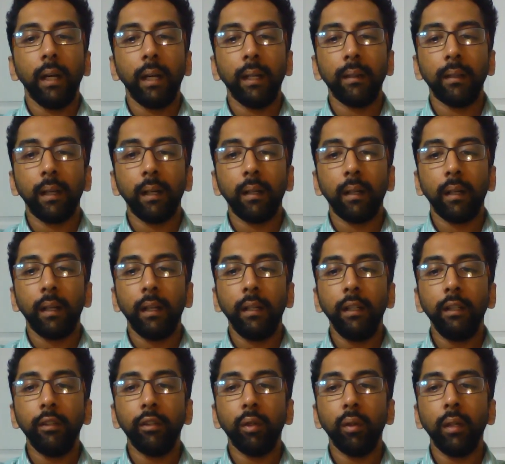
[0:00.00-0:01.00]
and that
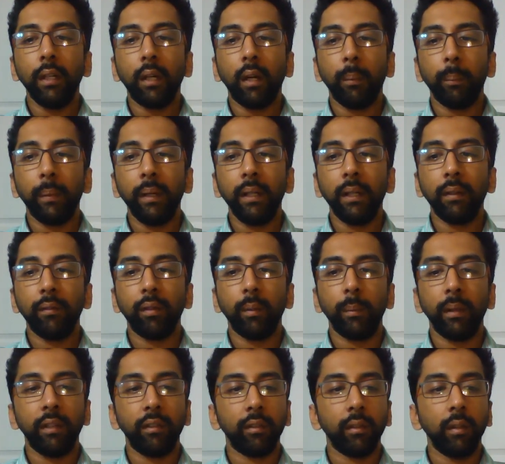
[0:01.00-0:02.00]
any newly combined
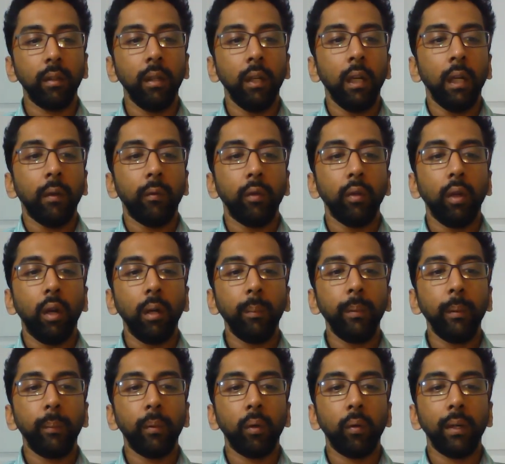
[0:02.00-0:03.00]
information would not
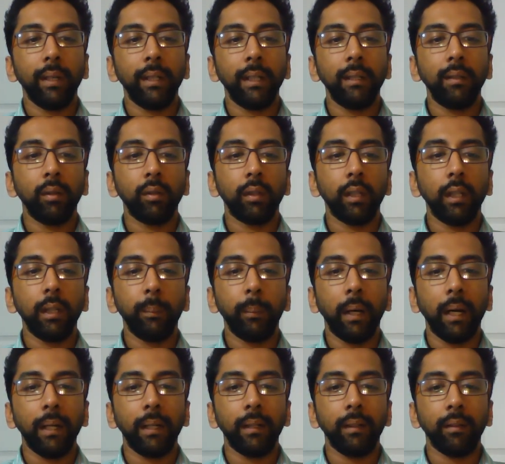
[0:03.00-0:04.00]
be provided to third
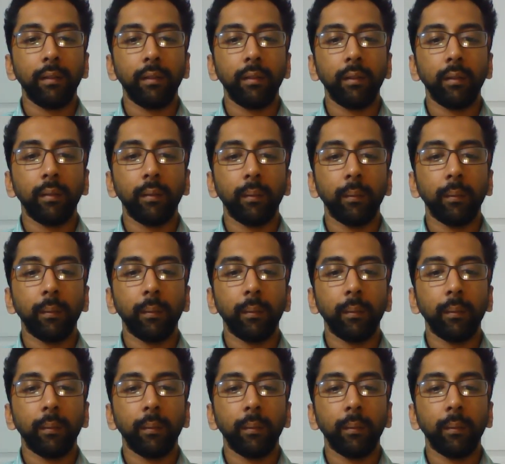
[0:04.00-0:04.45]
parties.